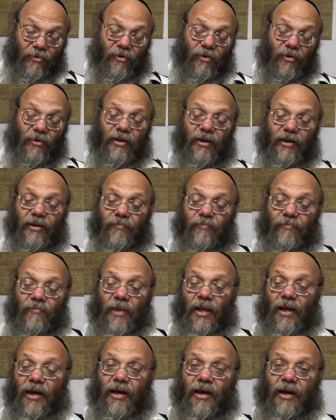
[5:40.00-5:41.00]
Okay,
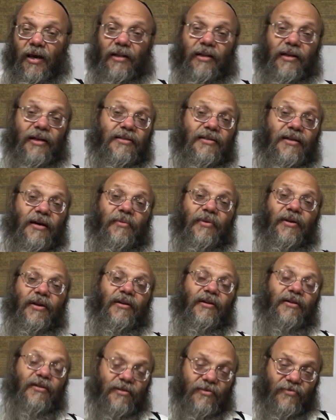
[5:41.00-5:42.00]
and that's something
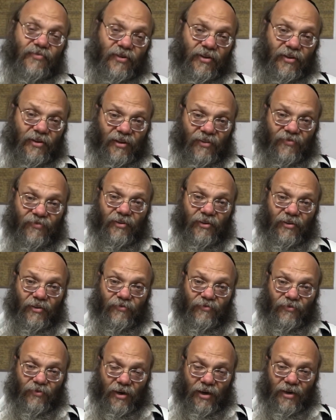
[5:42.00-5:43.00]
that is very difficult
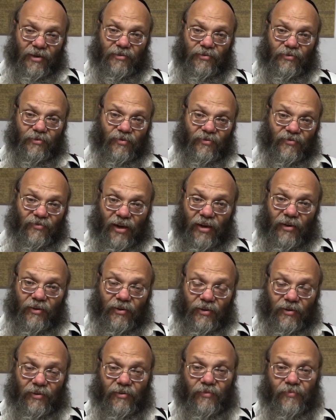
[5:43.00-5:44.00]
for us to
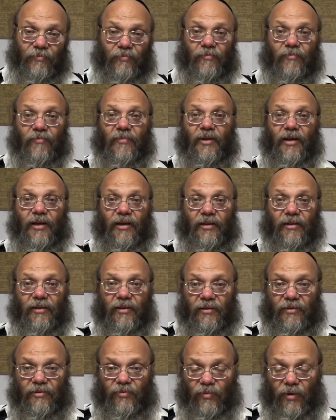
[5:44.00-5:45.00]
evaluate, and
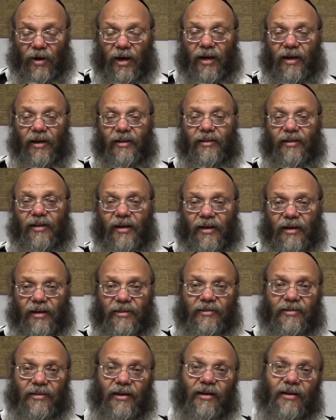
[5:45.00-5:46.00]
that's why the
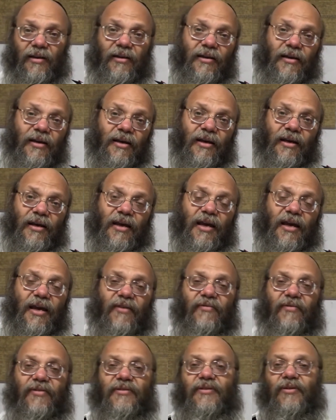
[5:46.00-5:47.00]
Arizal
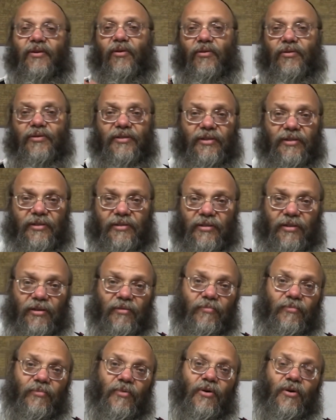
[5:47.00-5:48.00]
gave us a whole
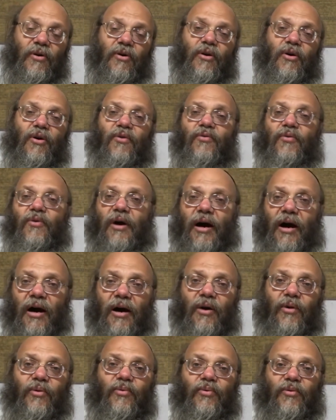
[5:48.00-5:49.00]
system of
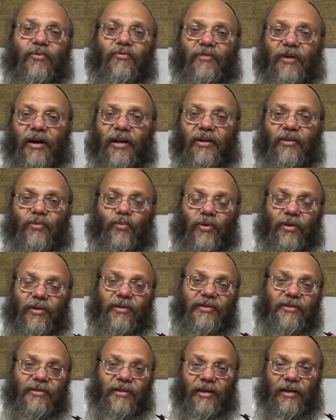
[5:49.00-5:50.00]
how to evaluate what
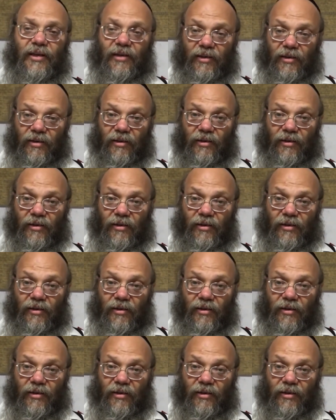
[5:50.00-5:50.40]
is the